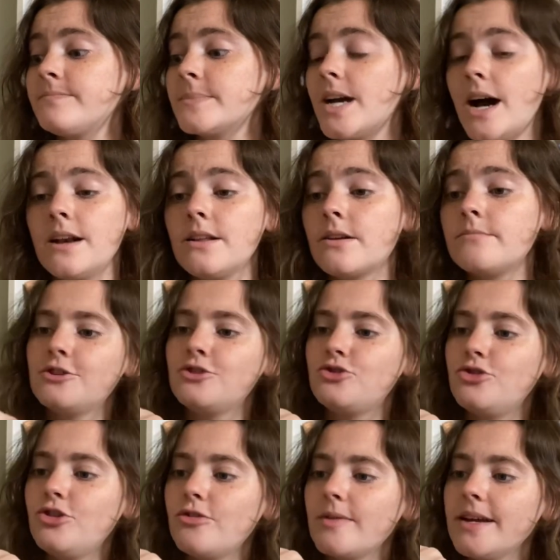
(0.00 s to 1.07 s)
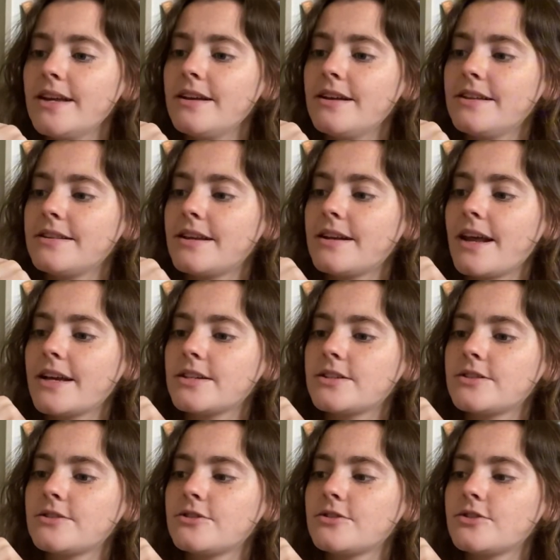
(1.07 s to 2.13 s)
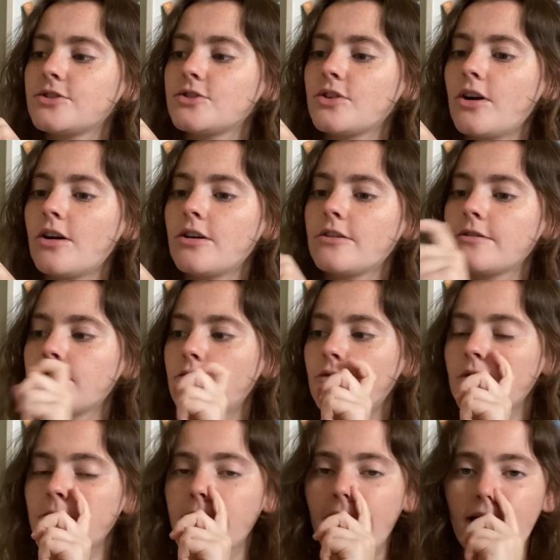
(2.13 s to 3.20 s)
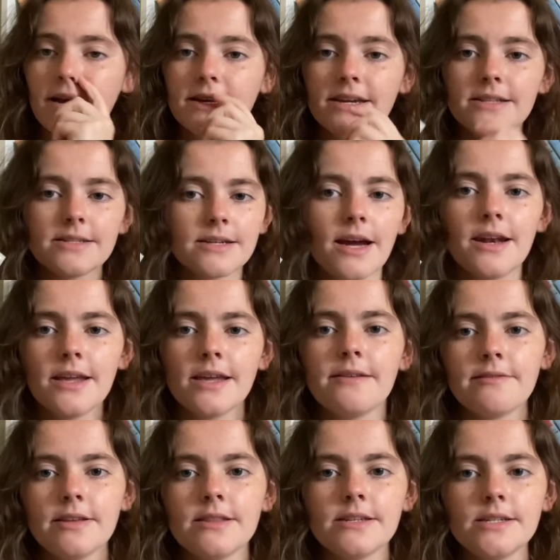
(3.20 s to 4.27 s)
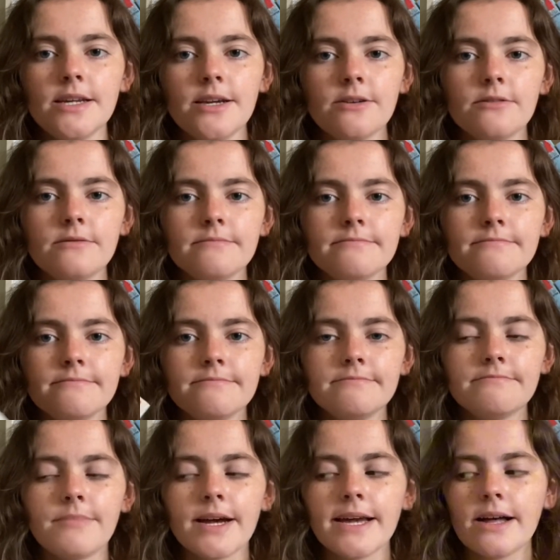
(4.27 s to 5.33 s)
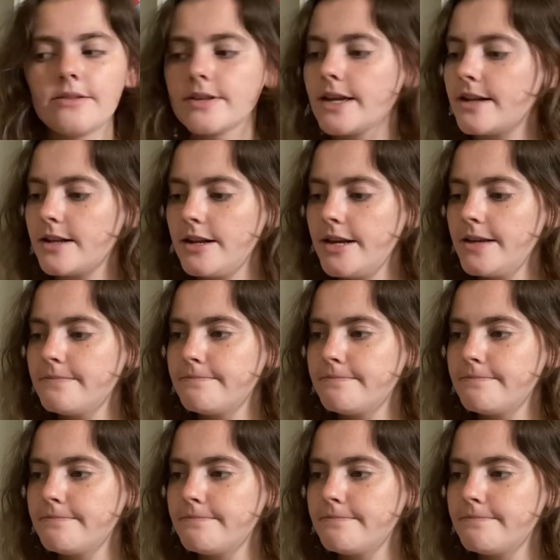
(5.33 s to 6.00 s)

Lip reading: I don't know, tutoring the next star quarterback. It's kind of giving The Deal by Elle Kennedy.